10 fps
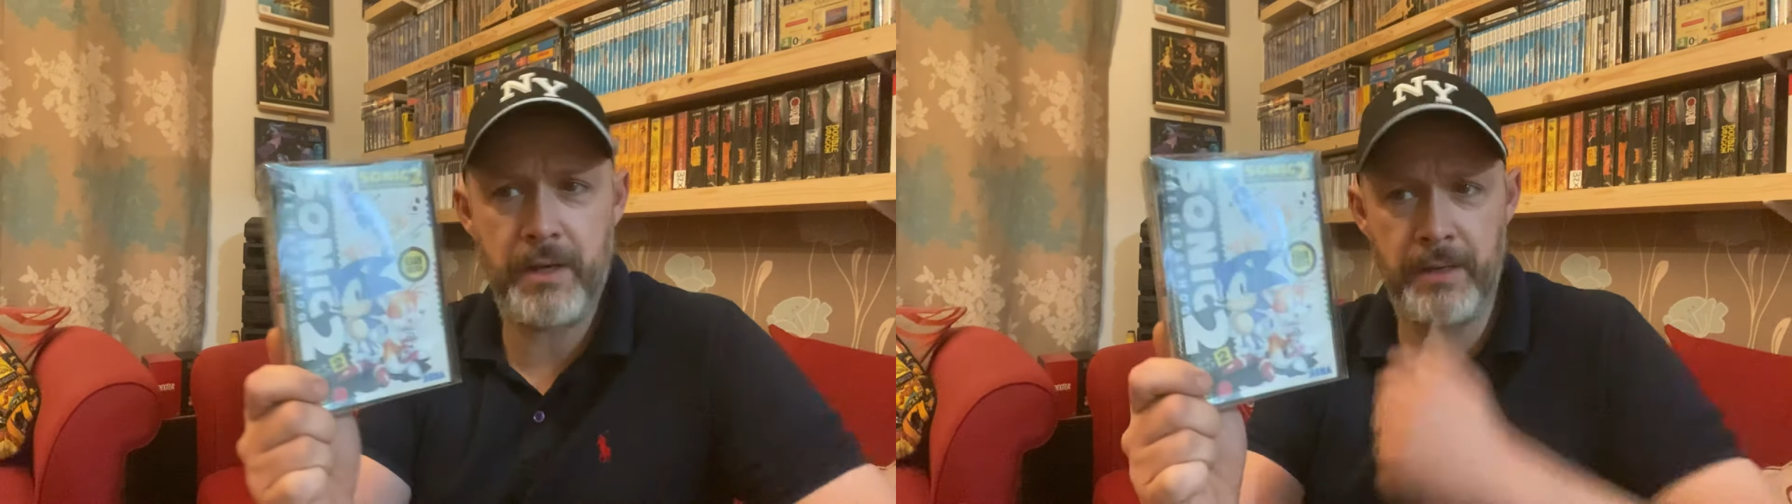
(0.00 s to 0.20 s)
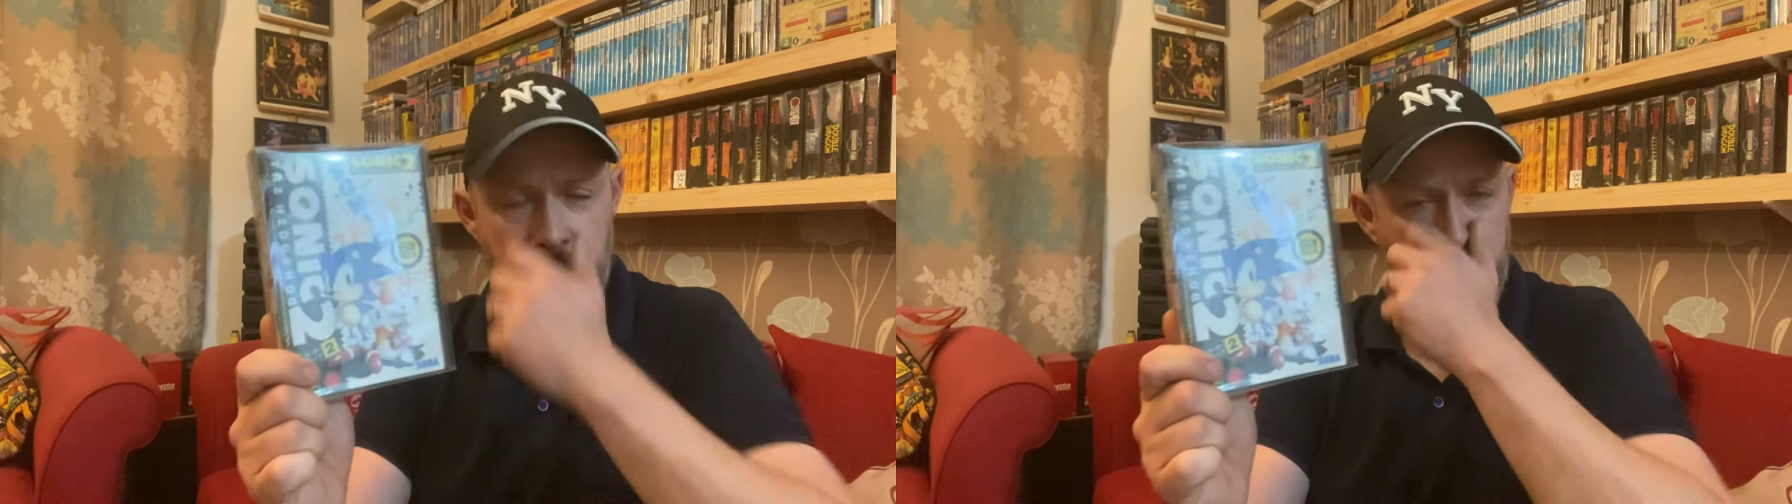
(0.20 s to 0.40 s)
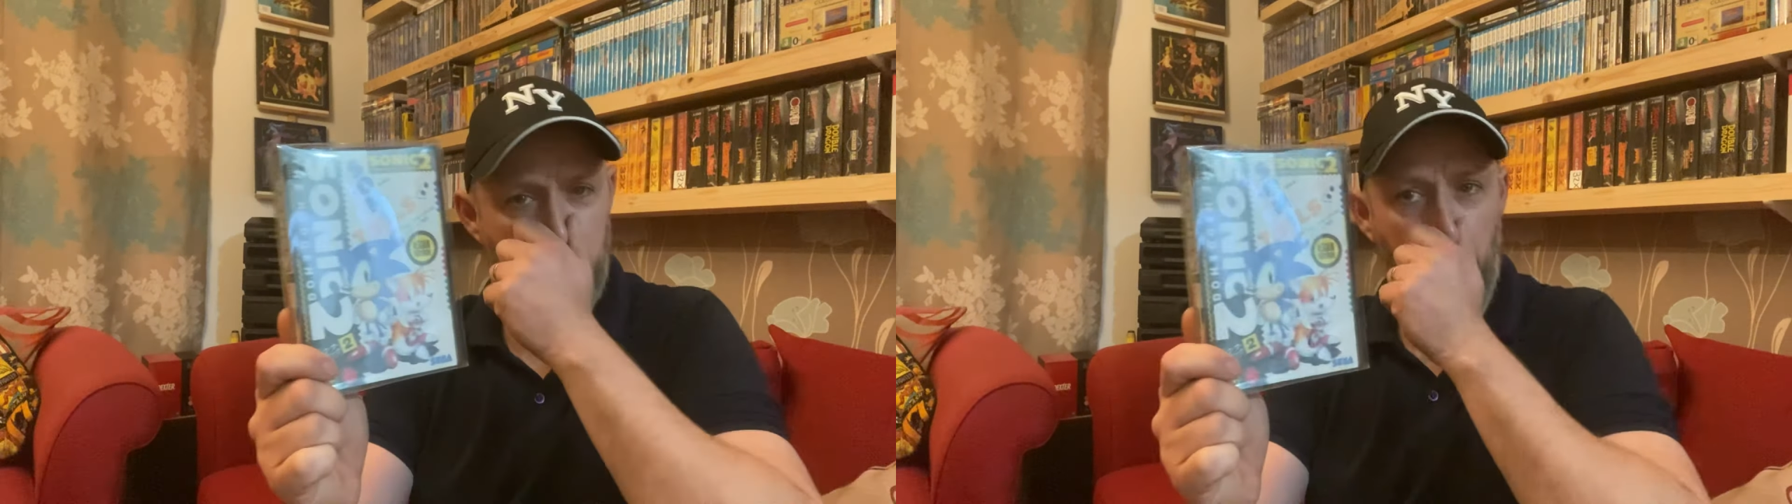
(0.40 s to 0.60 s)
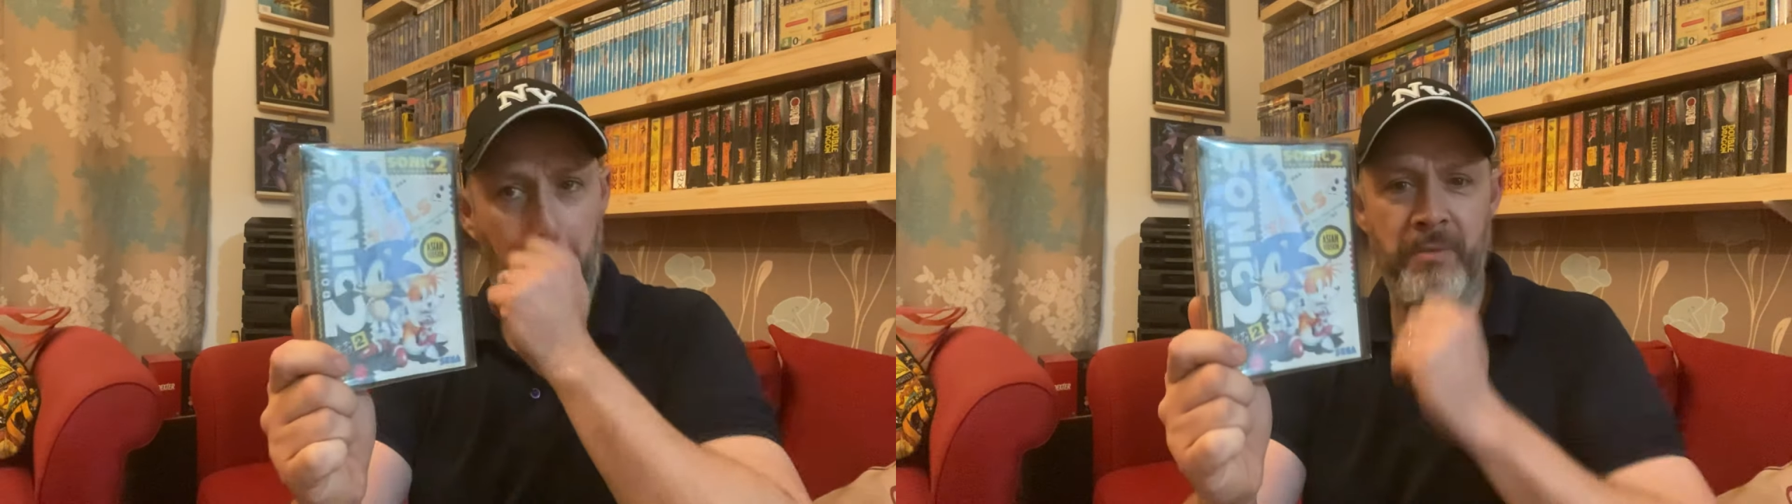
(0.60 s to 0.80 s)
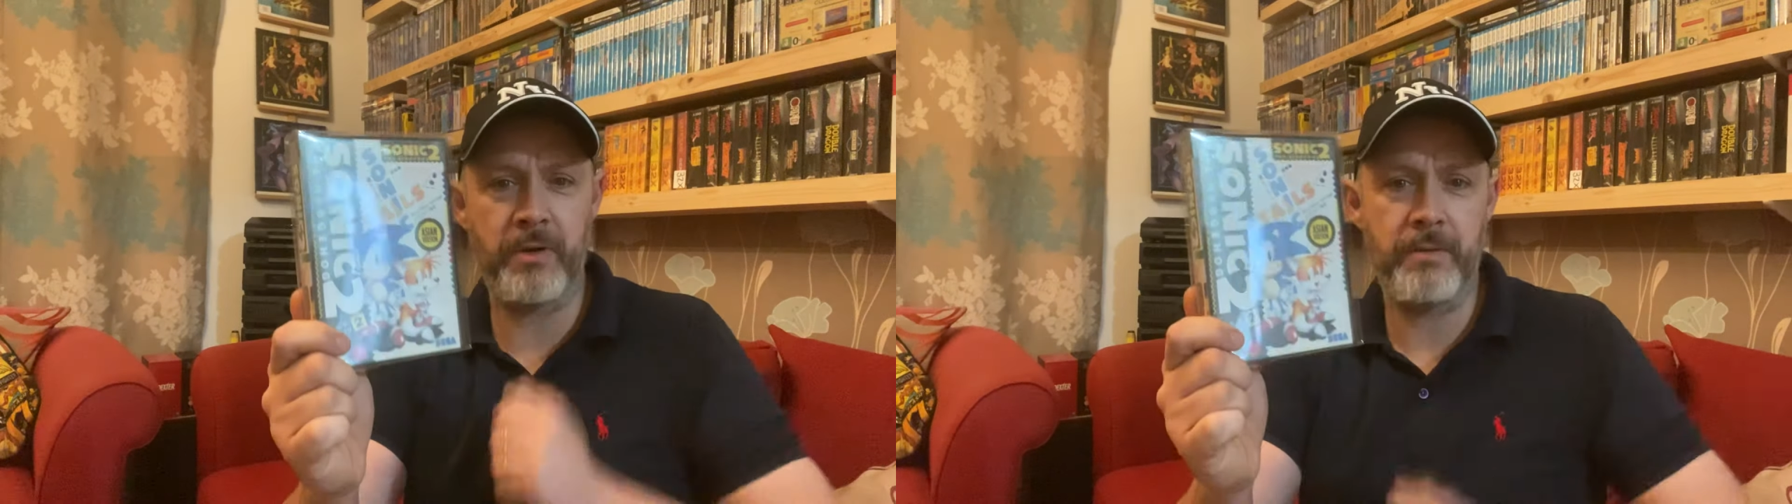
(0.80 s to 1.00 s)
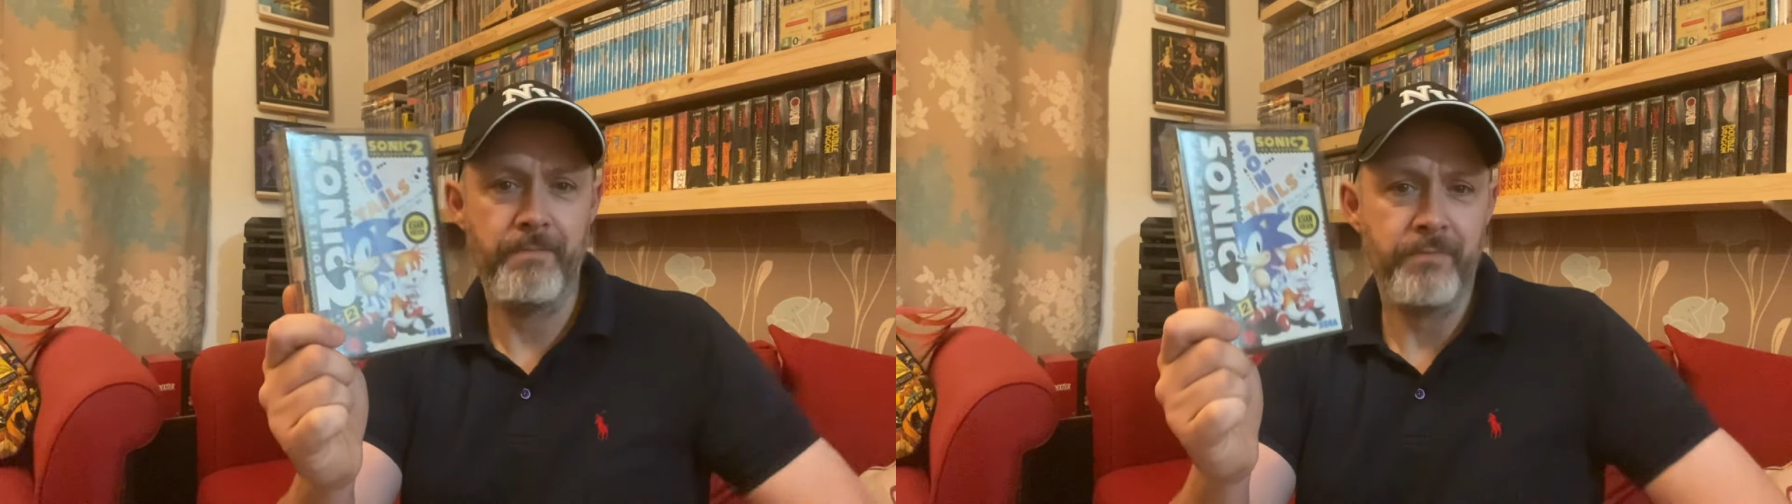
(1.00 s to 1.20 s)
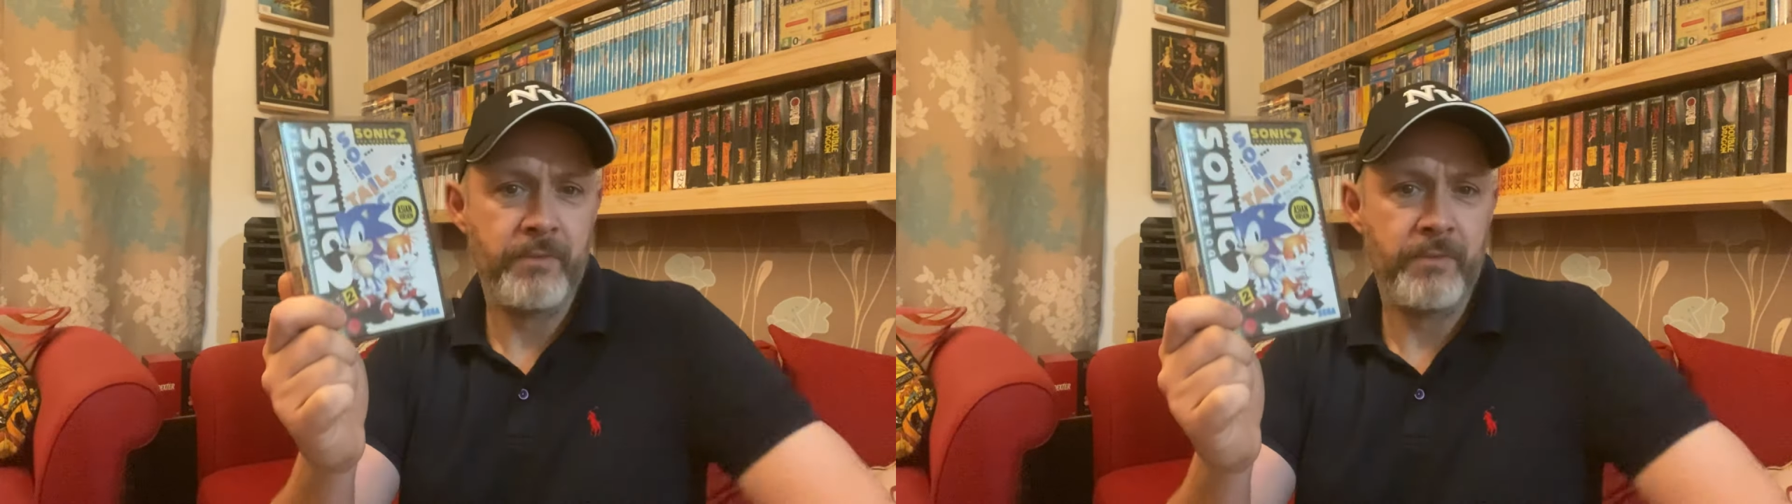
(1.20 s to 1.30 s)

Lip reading: I remember